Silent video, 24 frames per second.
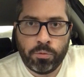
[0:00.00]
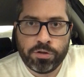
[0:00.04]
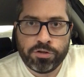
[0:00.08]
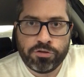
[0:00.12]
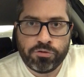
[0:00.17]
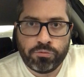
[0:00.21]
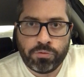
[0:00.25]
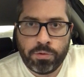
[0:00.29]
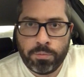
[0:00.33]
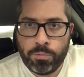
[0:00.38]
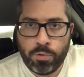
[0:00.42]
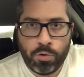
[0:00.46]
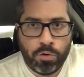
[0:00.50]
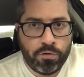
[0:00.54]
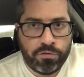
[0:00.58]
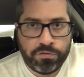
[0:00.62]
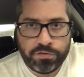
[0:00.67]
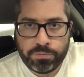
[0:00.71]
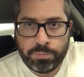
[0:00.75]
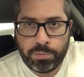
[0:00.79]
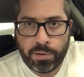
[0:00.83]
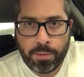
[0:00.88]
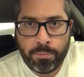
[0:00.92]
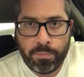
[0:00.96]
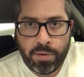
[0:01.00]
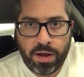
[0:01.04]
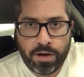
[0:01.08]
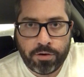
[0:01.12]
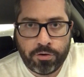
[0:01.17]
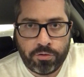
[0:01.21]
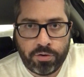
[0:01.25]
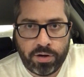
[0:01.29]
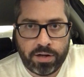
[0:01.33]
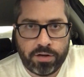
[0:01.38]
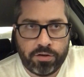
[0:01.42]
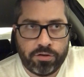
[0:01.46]
was removed by
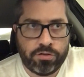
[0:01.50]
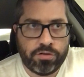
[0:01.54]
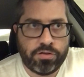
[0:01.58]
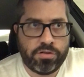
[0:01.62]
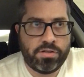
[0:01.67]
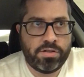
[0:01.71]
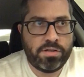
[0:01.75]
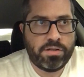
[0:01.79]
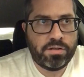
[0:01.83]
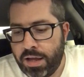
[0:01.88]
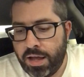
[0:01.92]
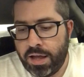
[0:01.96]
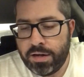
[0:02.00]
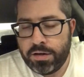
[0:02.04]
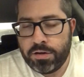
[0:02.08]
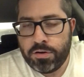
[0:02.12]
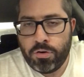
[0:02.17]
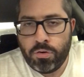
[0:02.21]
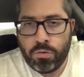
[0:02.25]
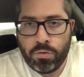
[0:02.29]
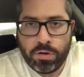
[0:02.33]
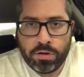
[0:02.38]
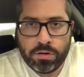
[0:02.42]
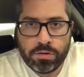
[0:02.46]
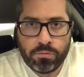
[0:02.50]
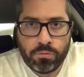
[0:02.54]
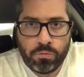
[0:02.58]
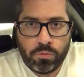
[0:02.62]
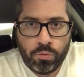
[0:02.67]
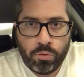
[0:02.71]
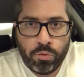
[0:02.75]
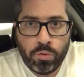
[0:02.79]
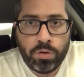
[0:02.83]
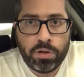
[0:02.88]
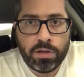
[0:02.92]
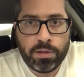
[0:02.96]
moderators. I don't know what
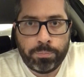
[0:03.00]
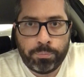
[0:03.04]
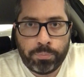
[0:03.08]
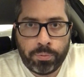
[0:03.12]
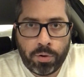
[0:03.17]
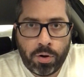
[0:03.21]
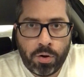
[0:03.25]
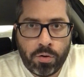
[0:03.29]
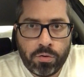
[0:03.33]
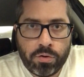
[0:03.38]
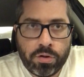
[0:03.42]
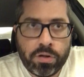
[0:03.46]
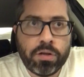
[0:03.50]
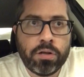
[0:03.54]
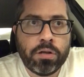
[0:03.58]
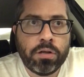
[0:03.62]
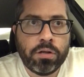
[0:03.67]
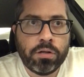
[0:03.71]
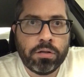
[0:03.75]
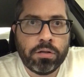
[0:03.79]
rule it broke.